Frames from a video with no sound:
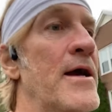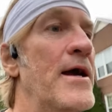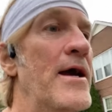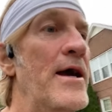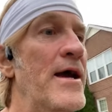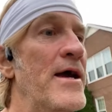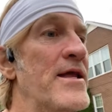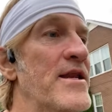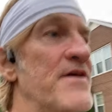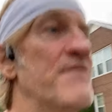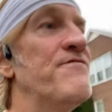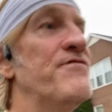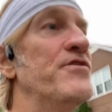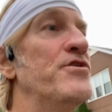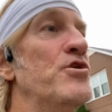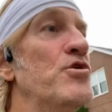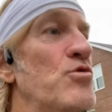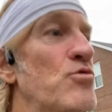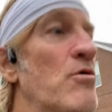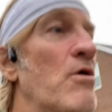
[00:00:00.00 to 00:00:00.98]
And if
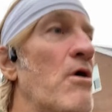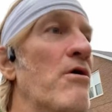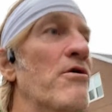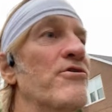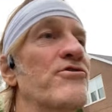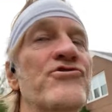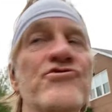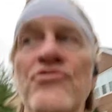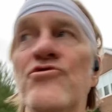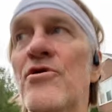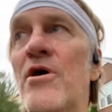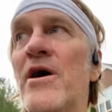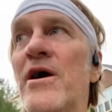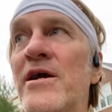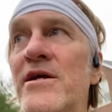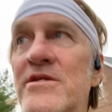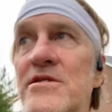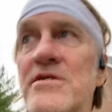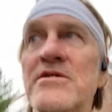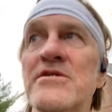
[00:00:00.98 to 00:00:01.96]
you are
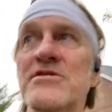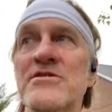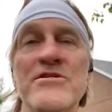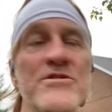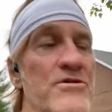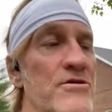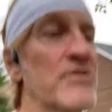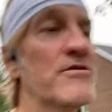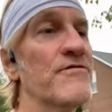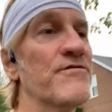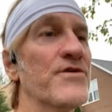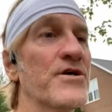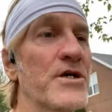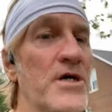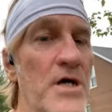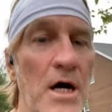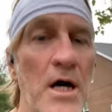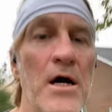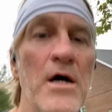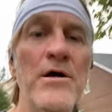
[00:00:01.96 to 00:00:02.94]
trying to serve
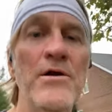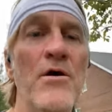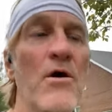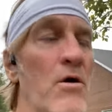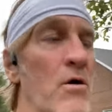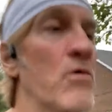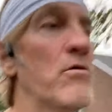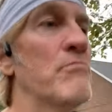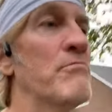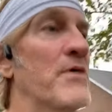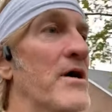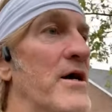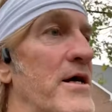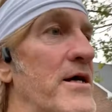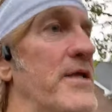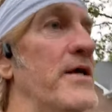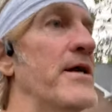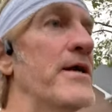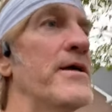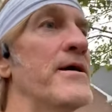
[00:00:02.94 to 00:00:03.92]
God
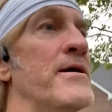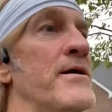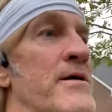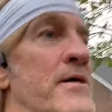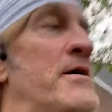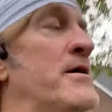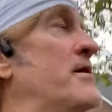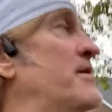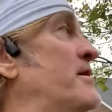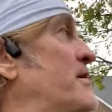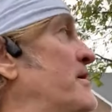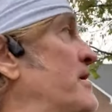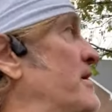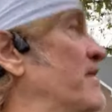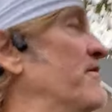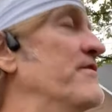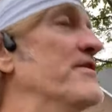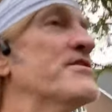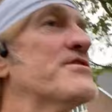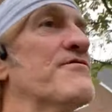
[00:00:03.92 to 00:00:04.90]
Almighty
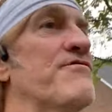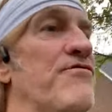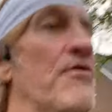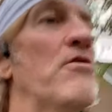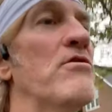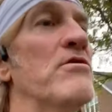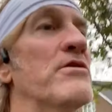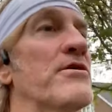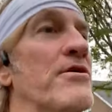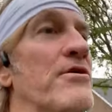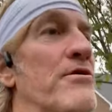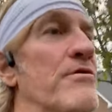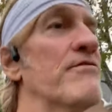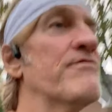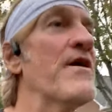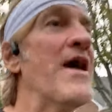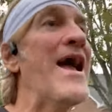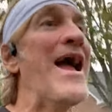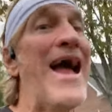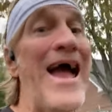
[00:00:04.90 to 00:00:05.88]
in this fallen
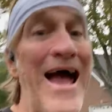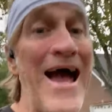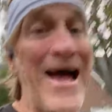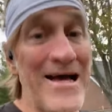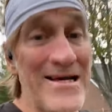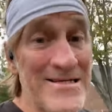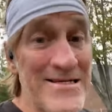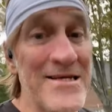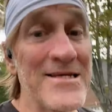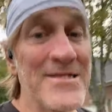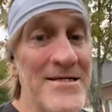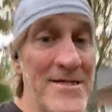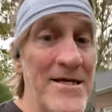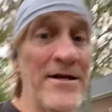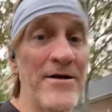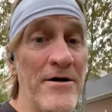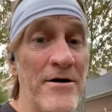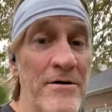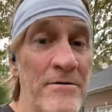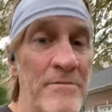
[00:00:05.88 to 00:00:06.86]
earth as a
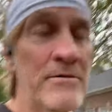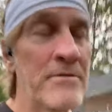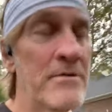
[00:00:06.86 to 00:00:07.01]
sinner,